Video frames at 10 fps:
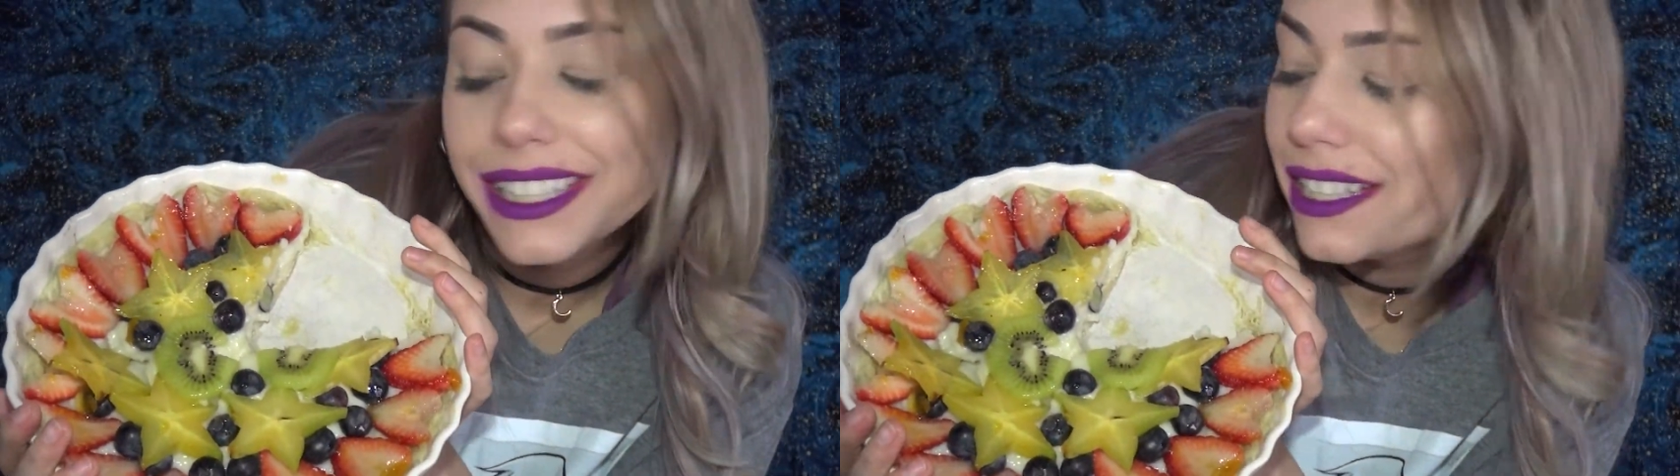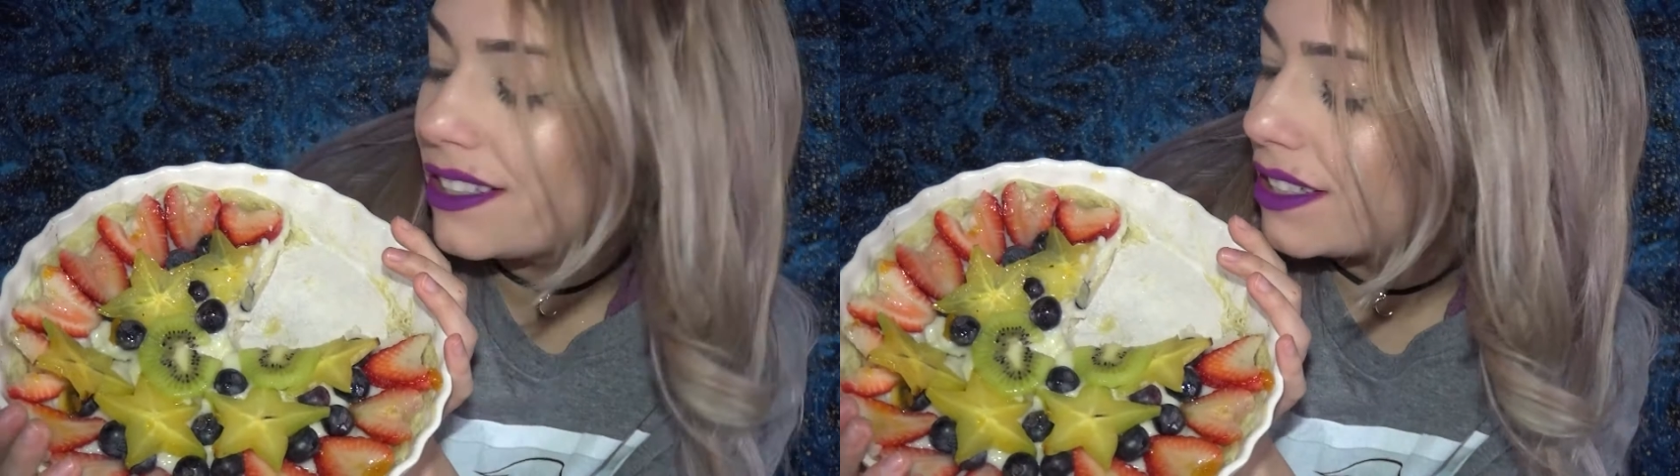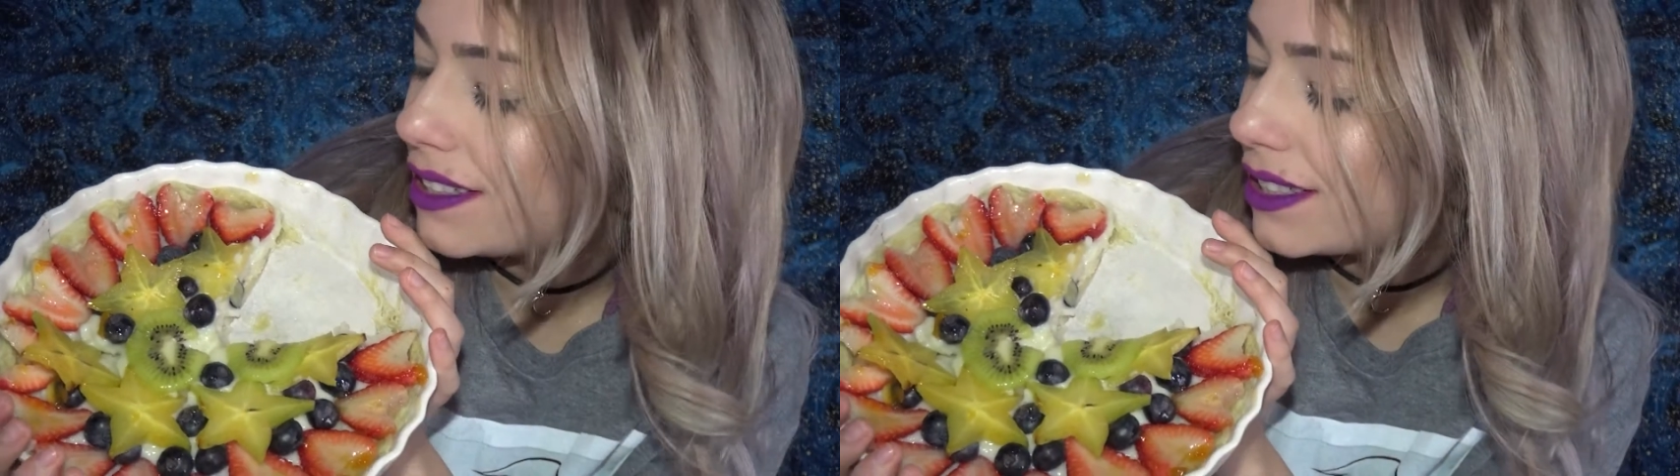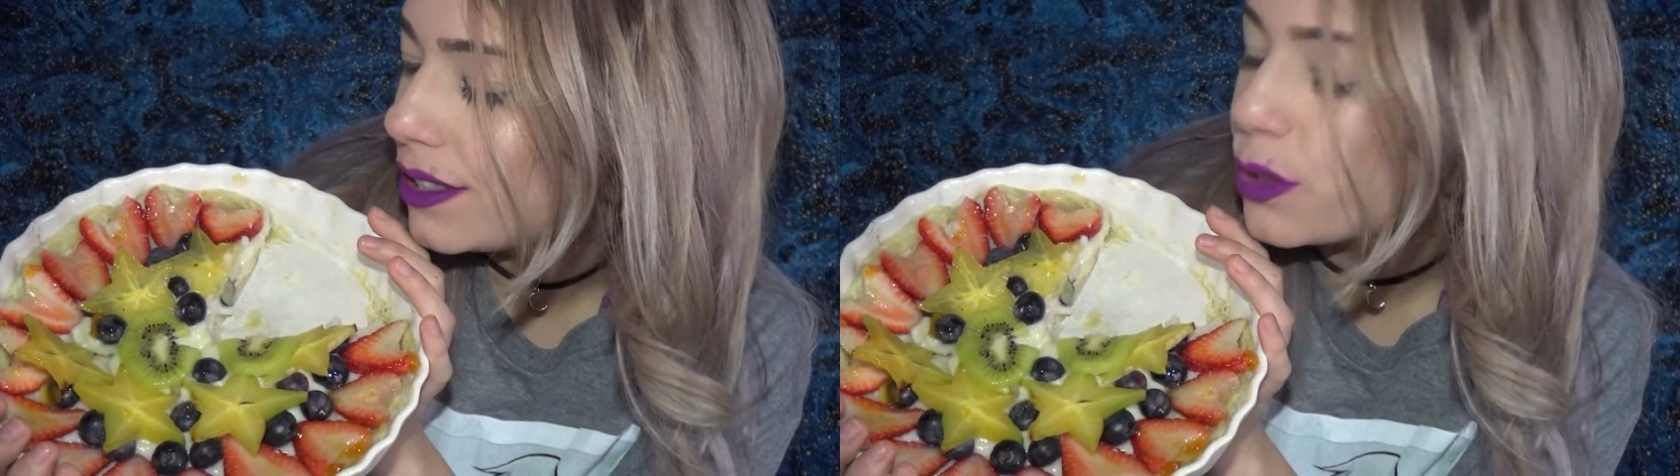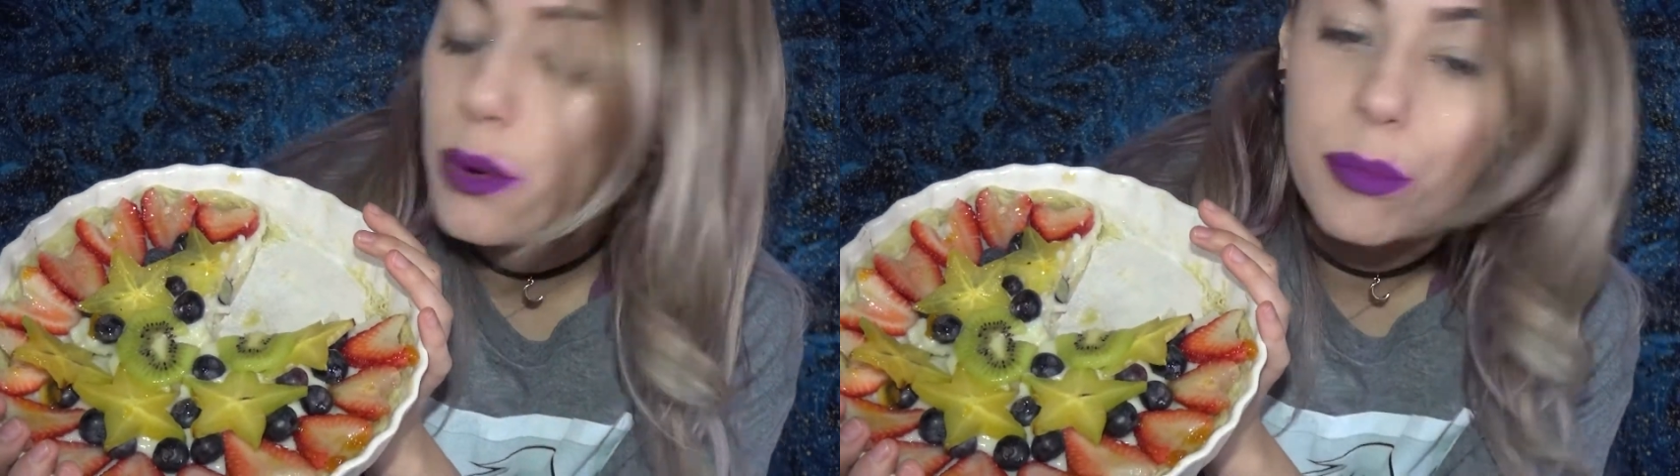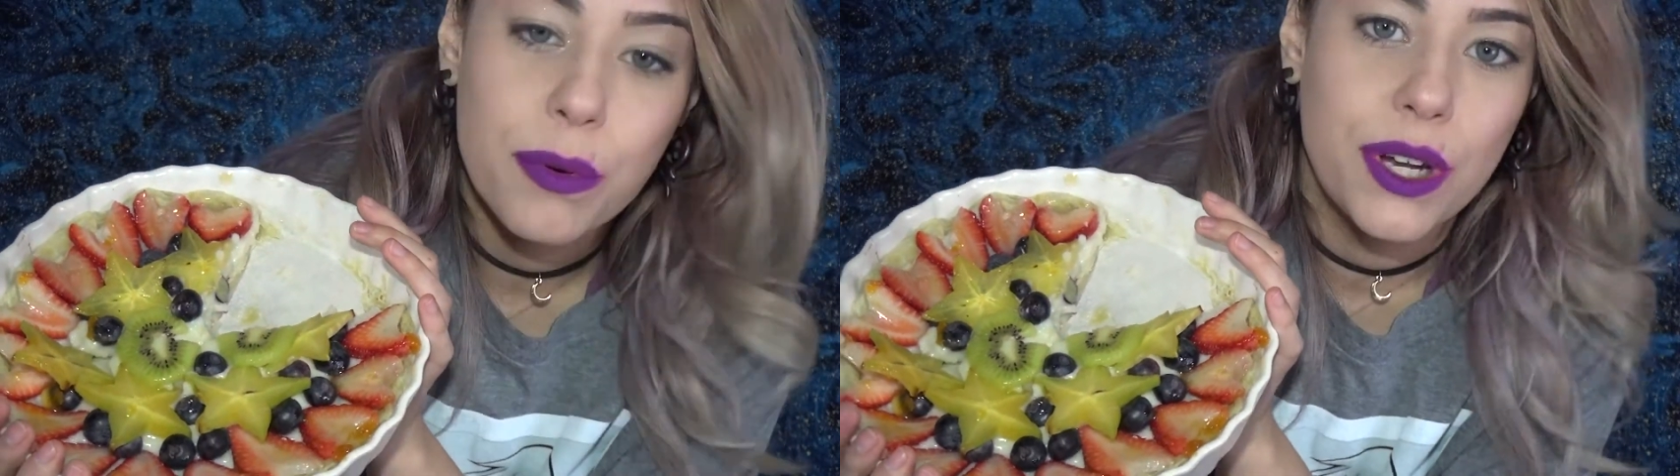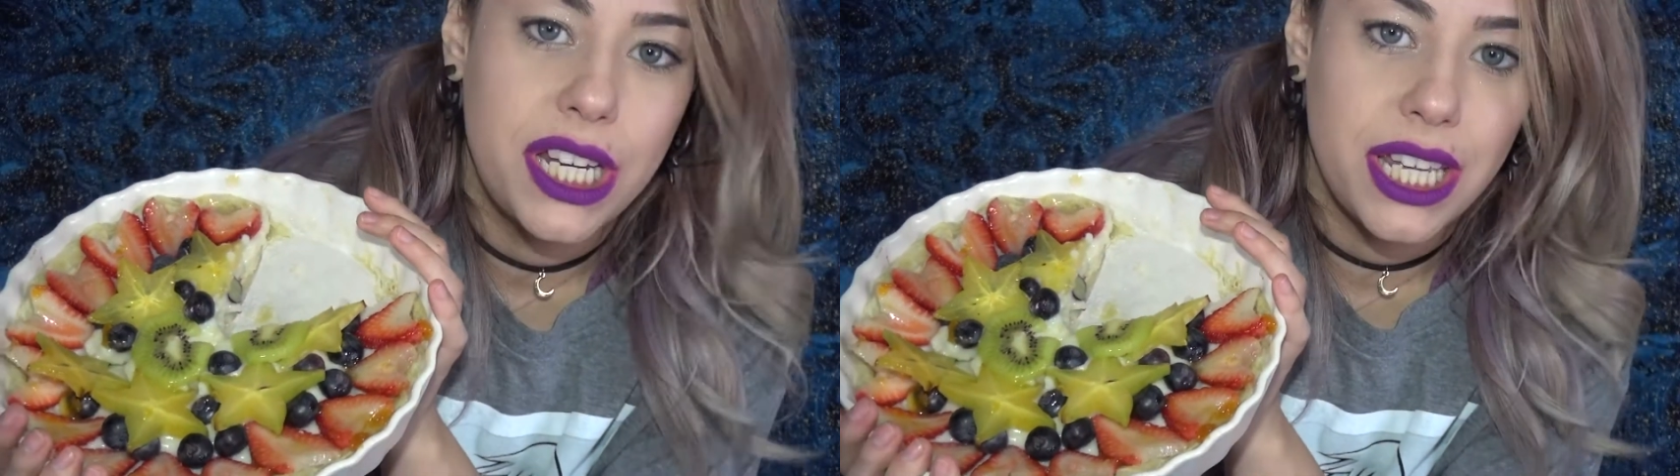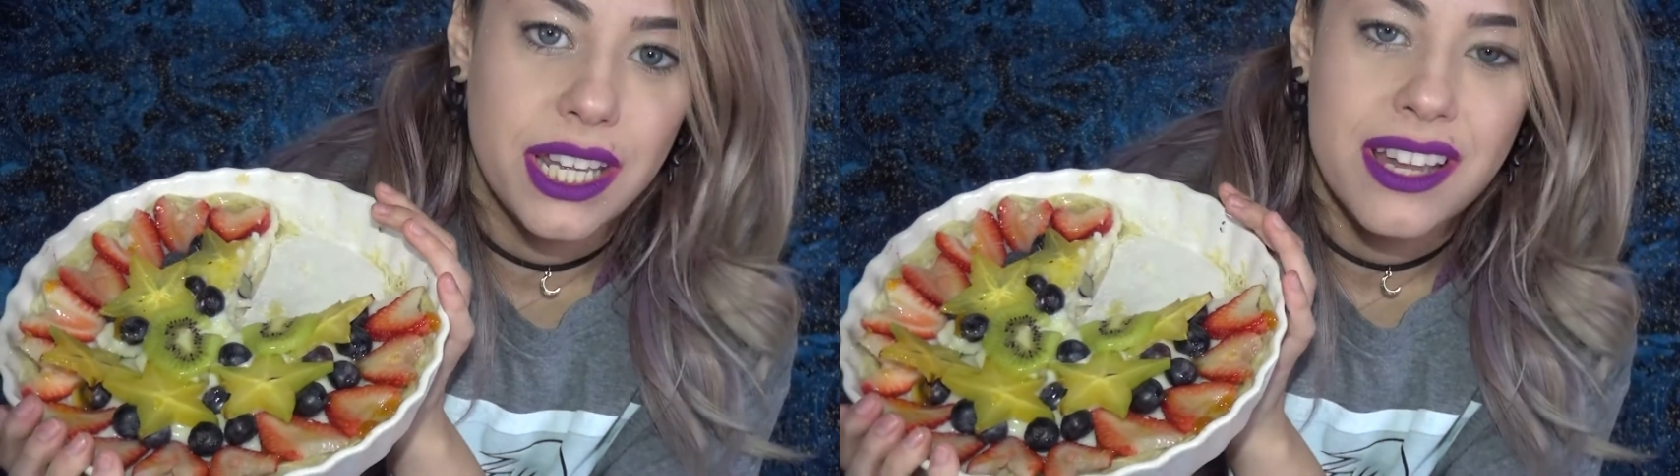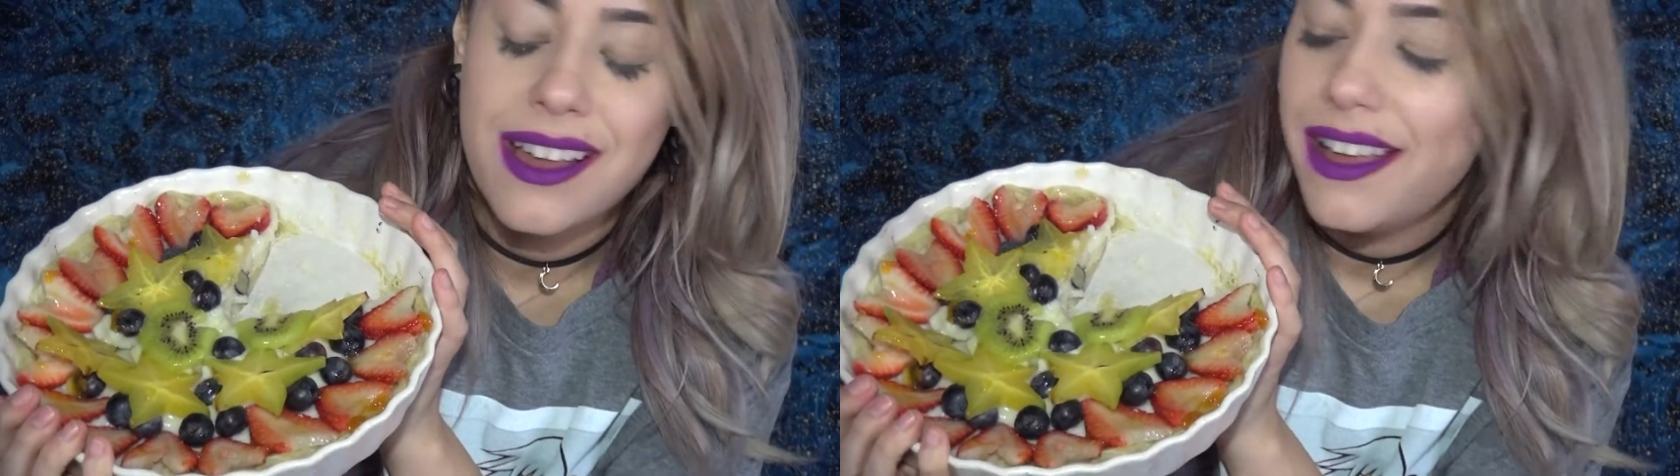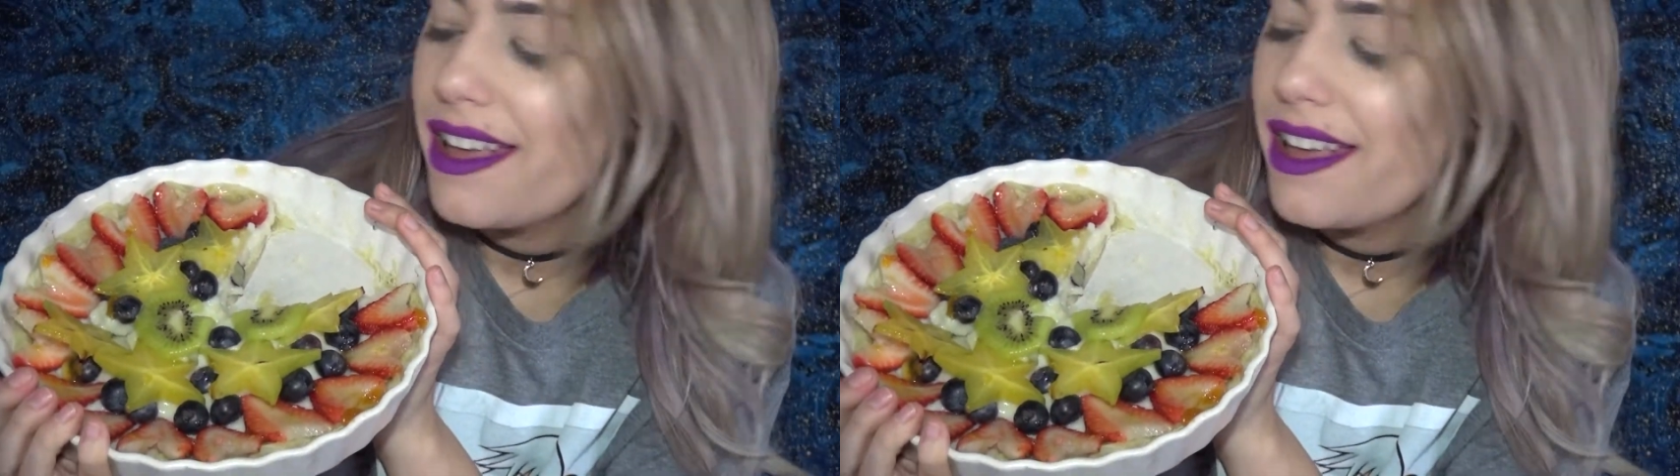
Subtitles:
It's so pretty.